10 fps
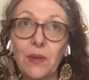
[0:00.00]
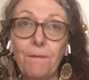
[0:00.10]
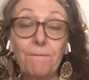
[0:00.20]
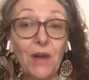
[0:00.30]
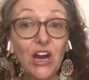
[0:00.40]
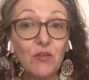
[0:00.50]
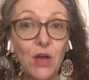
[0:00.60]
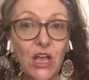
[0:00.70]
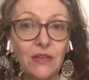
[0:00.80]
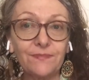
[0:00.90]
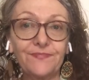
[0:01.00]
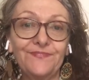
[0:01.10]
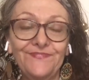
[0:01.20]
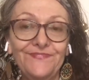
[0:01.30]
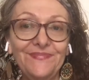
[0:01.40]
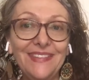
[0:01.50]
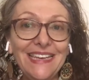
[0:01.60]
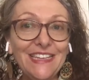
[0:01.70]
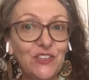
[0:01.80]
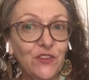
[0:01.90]
Marma
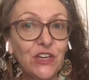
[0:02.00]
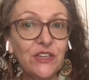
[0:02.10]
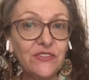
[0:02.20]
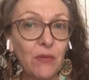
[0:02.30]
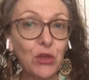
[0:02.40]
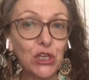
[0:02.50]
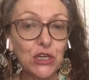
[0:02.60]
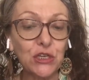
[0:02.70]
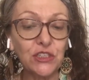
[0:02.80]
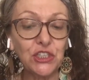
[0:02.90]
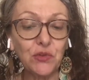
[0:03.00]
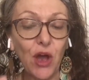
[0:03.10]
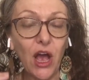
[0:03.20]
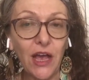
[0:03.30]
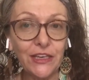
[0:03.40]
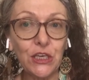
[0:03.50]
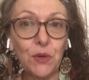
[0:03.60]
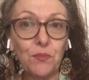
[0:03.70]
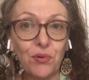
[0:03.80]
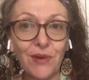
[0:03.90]
is very similar to
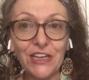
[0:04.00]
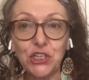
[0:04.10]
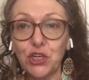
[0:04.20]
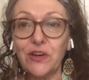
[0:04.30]
acupressure.